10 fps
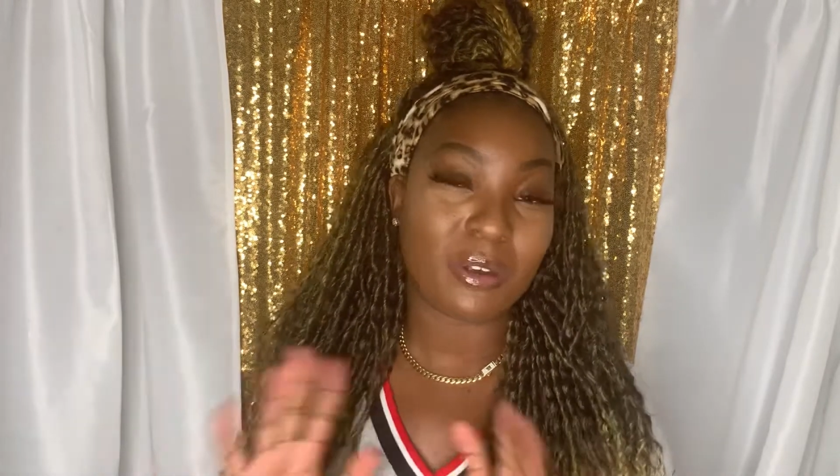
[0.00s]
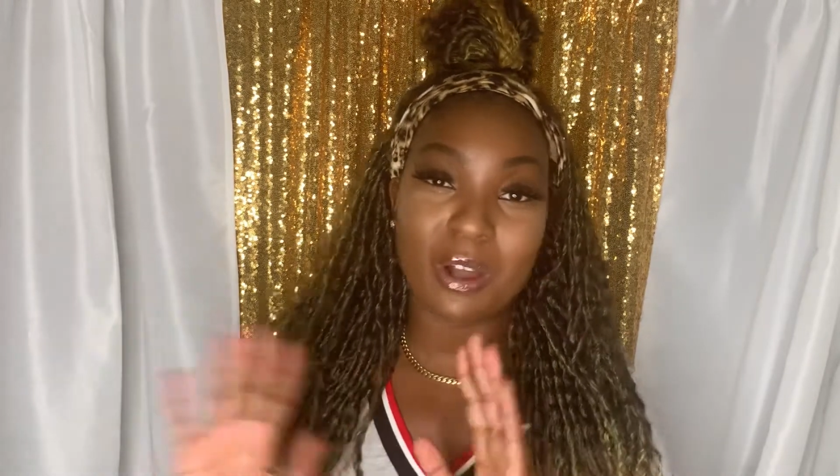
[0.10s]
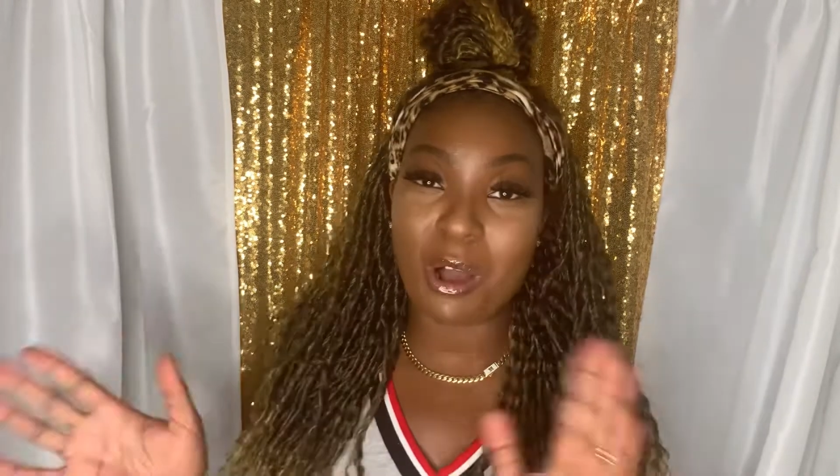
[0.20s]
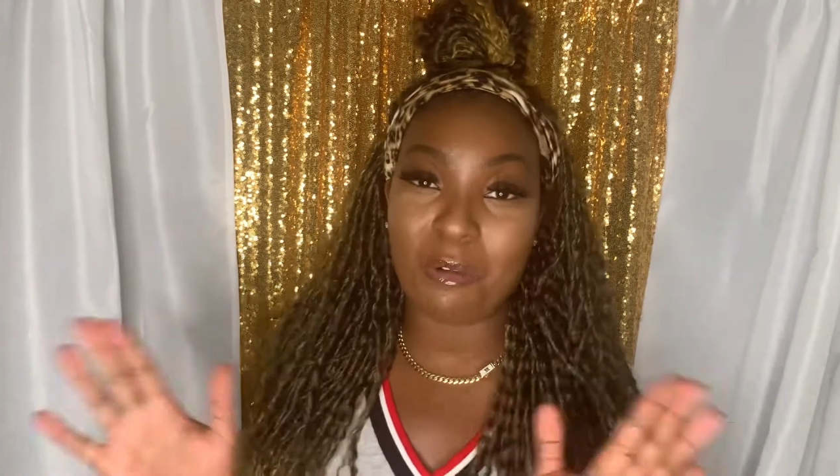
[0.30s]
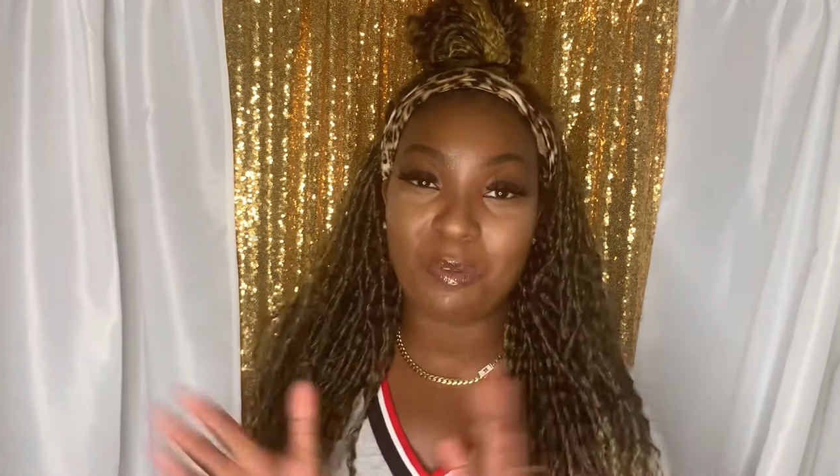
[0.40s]

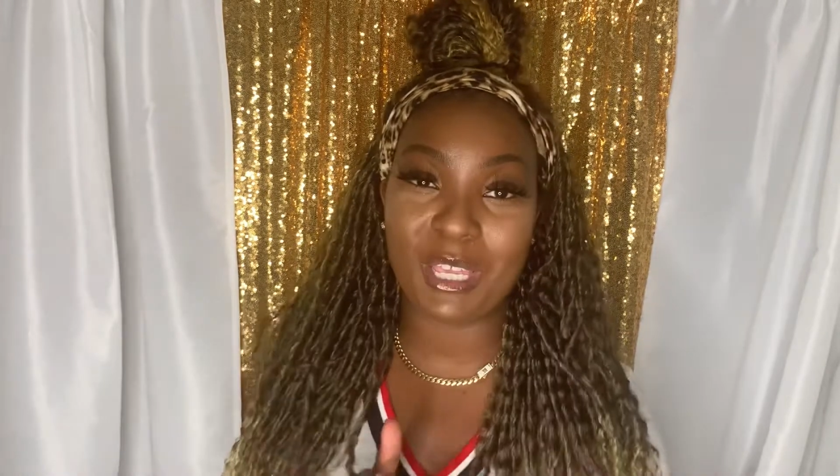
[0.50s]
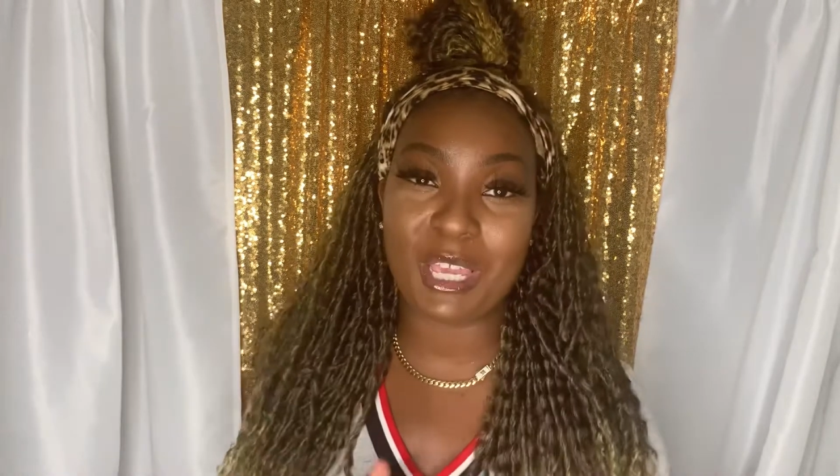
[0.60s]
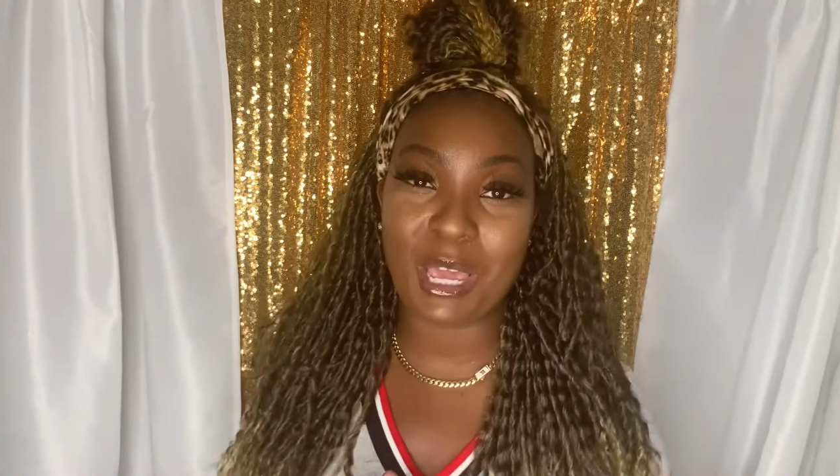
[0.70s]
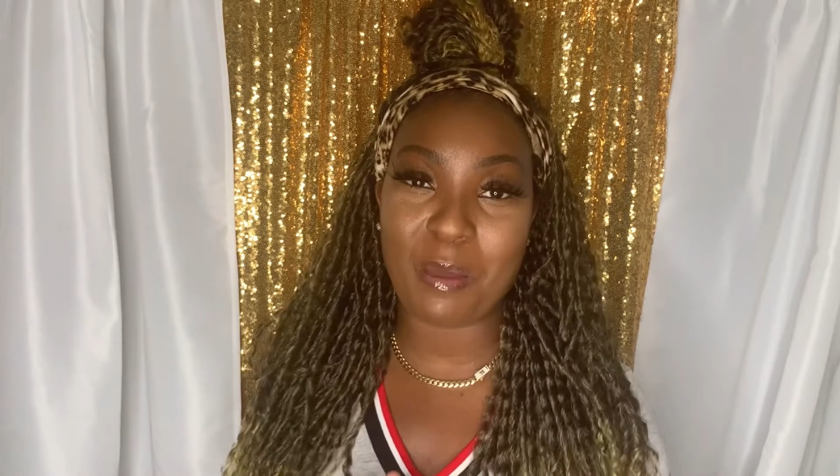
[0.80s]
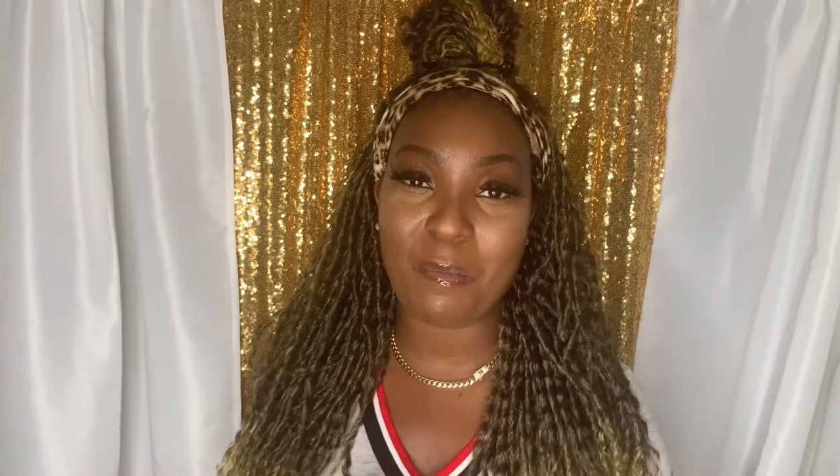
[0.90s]
all
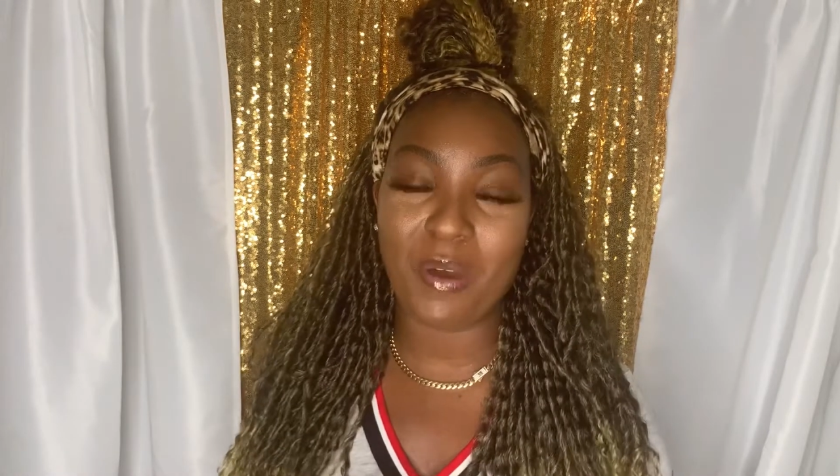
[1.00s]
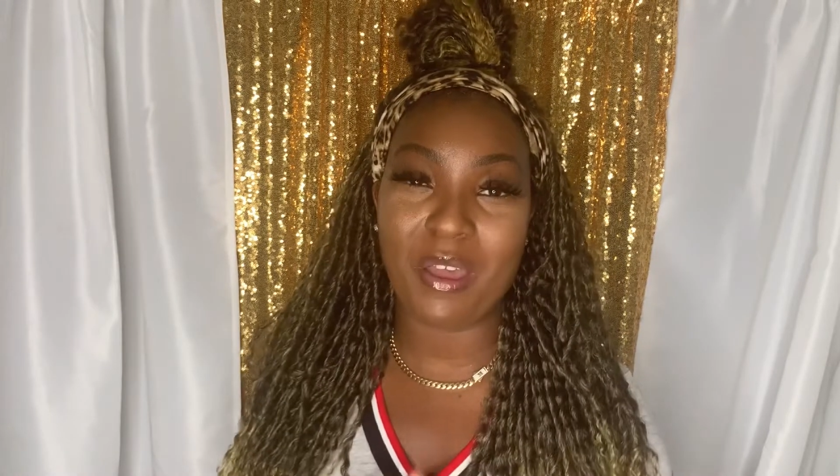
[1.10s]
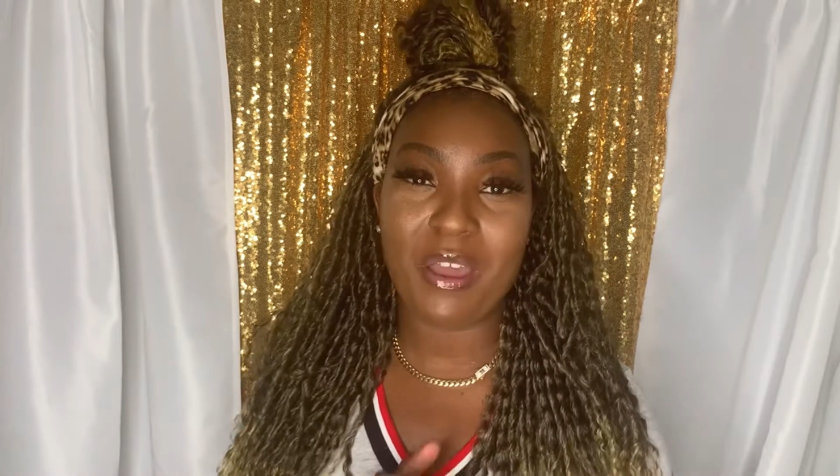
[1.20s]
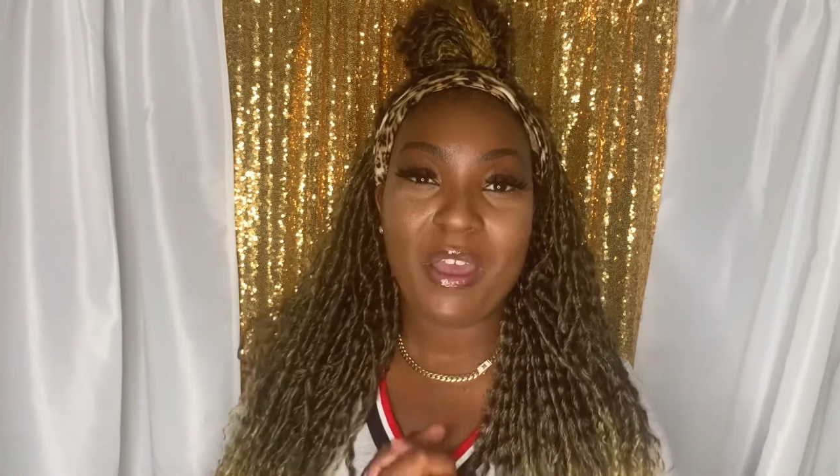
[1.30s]
weekend, but